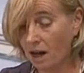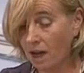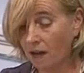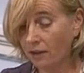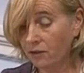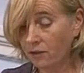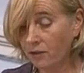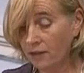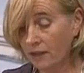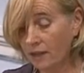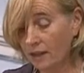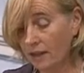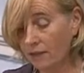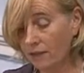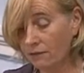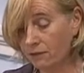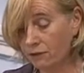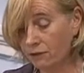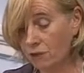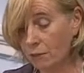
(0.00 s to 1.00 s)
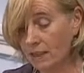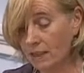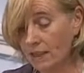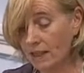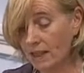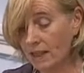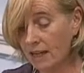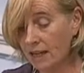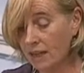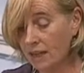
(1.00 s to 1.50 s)
I understand for the
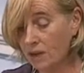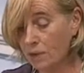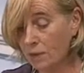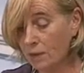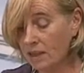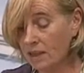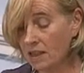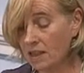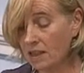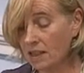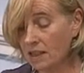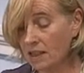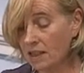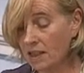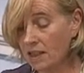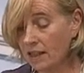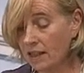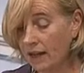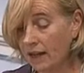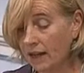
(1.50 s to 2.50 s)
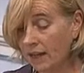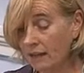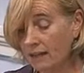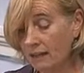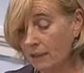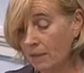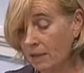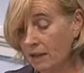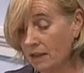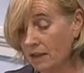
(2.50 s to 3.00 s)
2018-2019
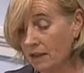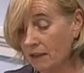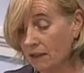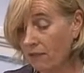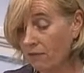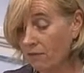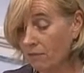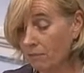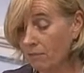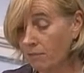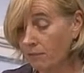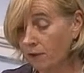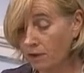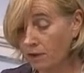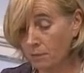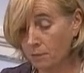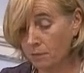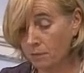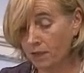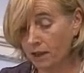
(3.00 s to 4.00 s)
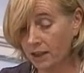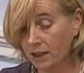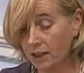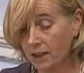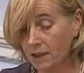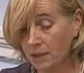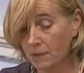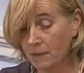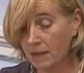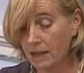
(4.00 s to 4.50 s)
academic year, from figures
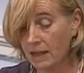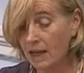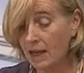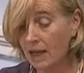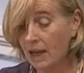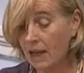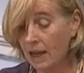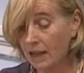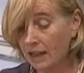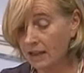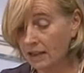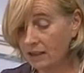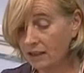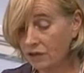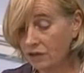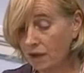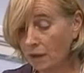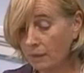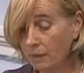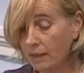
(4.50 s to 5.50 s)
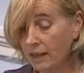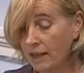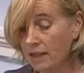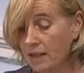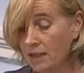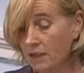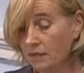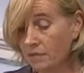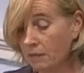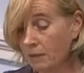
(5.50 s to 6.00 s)
provided to me and
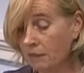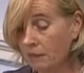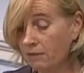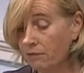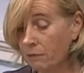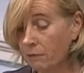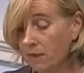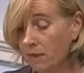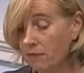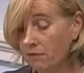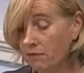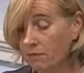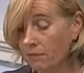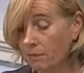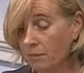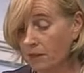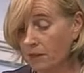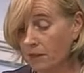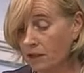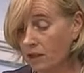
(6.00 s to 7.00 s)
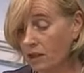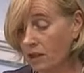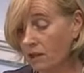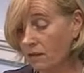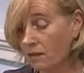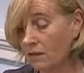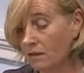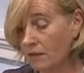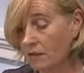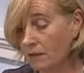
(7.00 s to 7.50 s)
extrapolated from information from the National
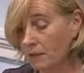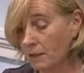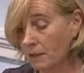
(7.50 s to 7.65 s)
Council for